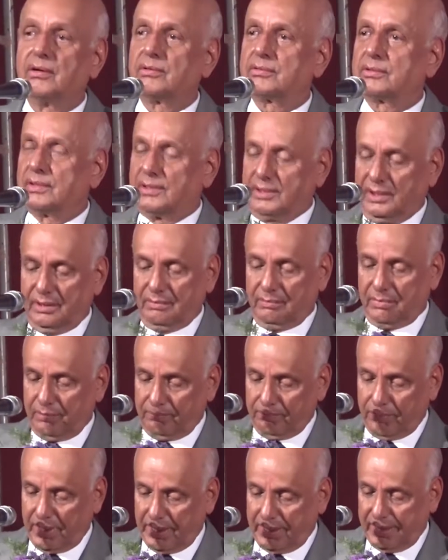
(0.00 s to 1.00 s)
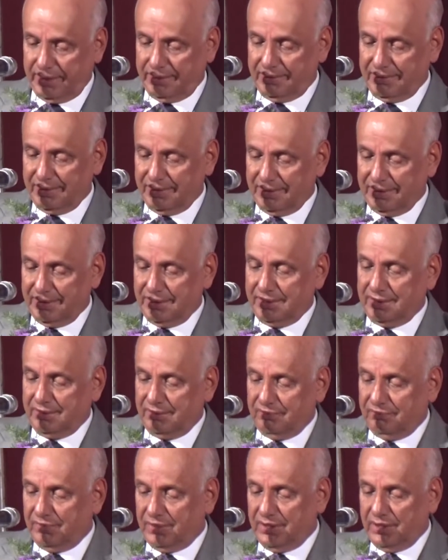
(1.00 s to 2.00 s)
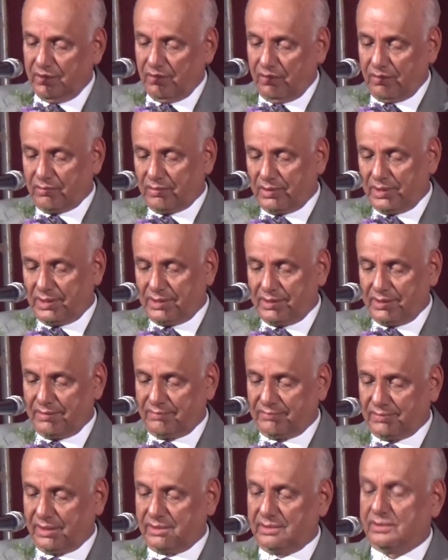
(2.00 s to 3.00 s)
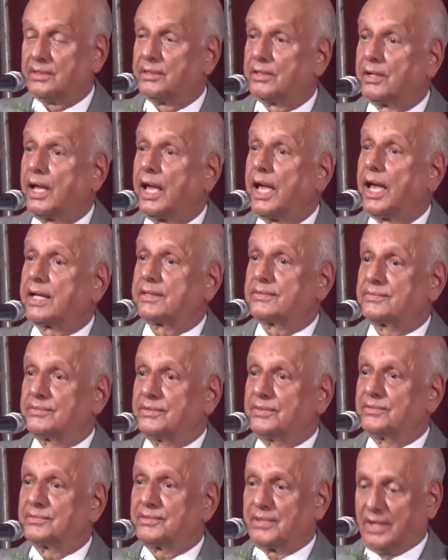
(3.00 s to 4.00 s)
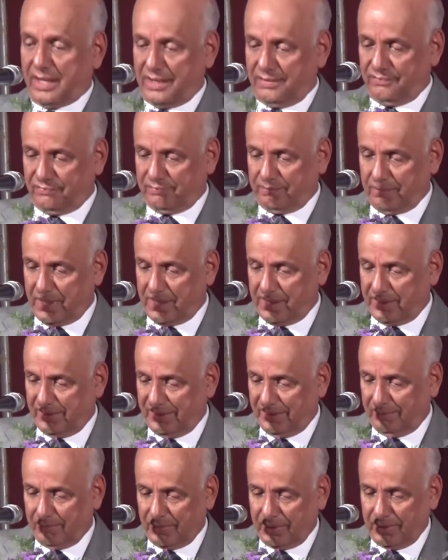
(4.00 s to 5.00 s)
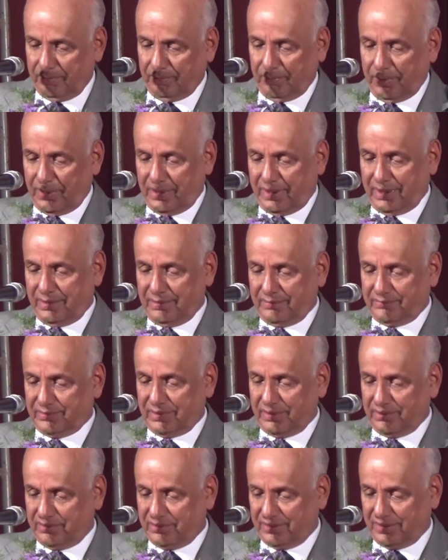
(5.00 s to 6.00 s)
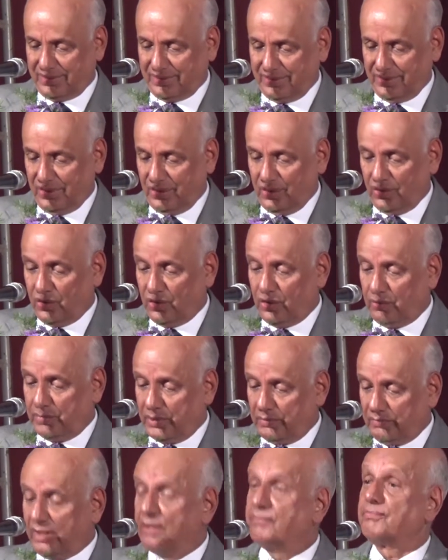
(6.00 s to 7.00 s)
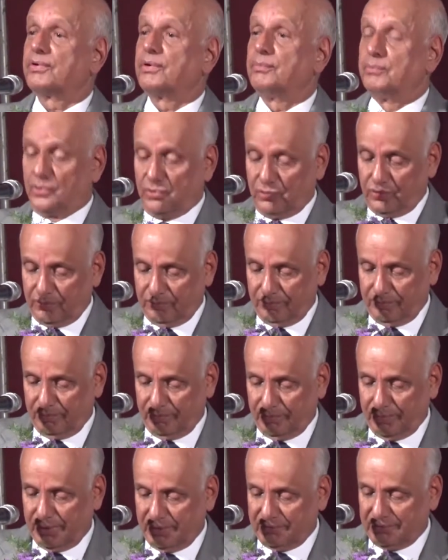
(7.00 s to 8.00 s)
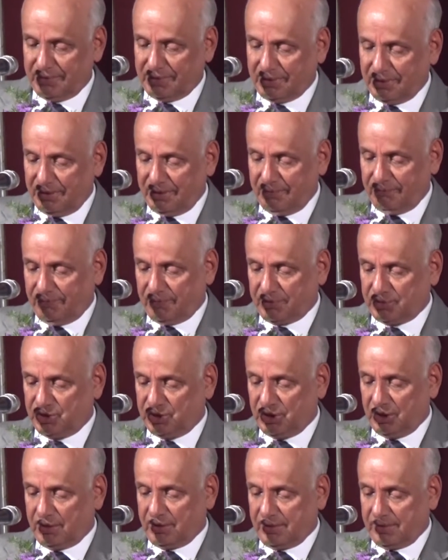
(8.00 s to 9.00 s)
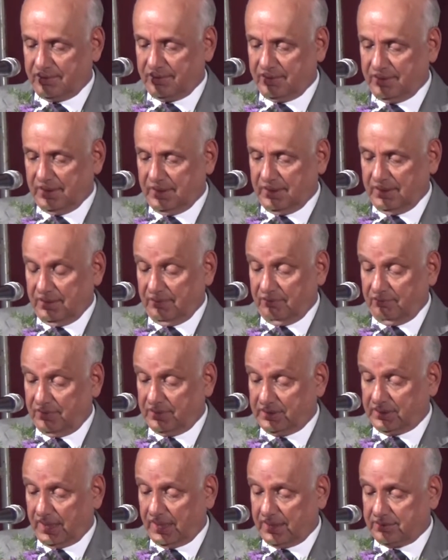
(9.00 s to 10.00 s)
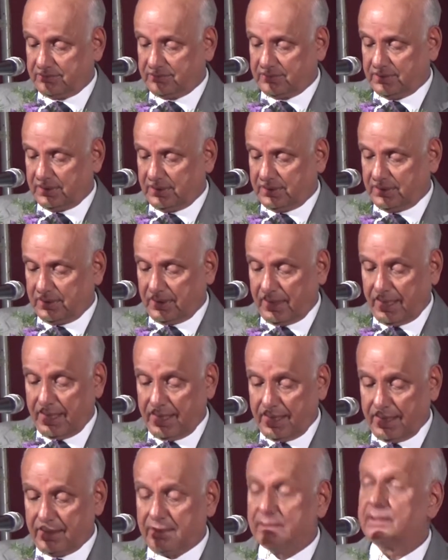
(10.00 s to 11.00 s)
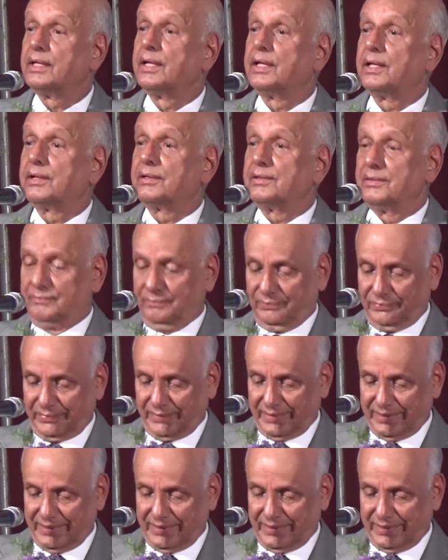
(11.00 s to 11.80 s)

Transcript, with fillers: Doctor T M Pai, we inaugurated a center, Access Life Mahi Manipal Center, Home Away From Home, basically for children with cancer and their